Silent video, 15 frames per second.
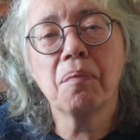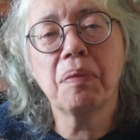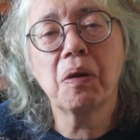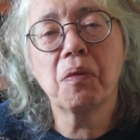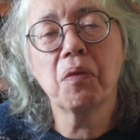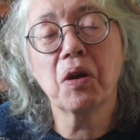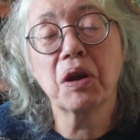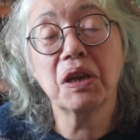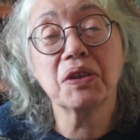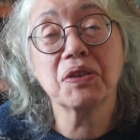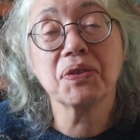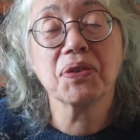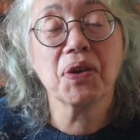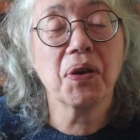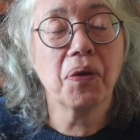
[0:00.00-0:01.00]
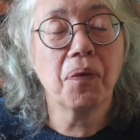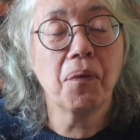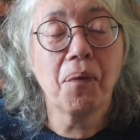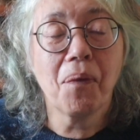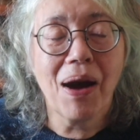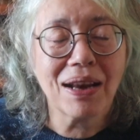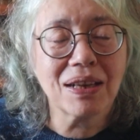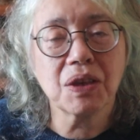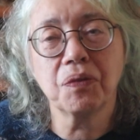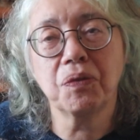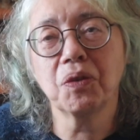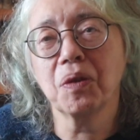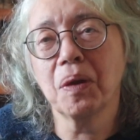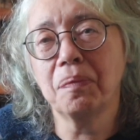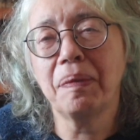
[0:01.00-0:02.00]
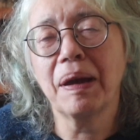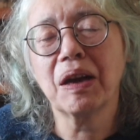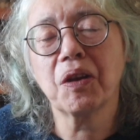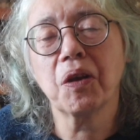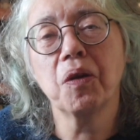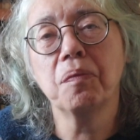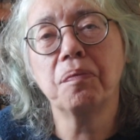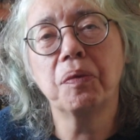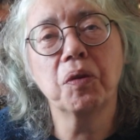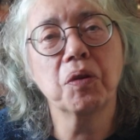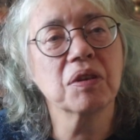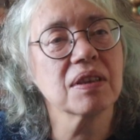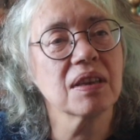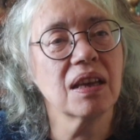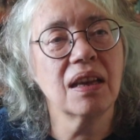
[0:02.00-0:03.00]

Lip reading: But what is so wonderful about her books